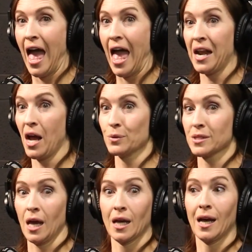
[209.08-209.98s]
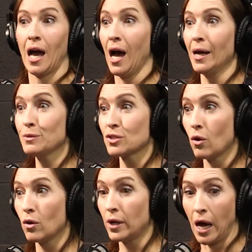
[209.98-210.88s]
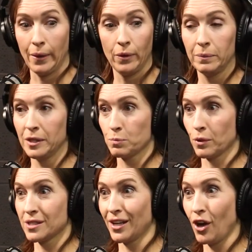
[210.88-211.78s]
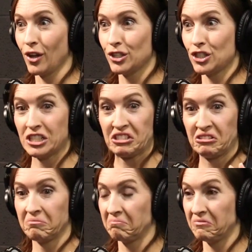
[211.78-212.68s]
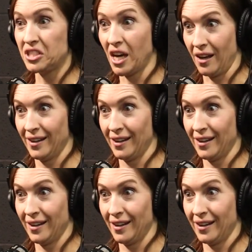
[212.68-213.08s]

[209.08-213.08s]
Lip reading: And I was like, I'm sold. I want to be a sports psychologist. Done.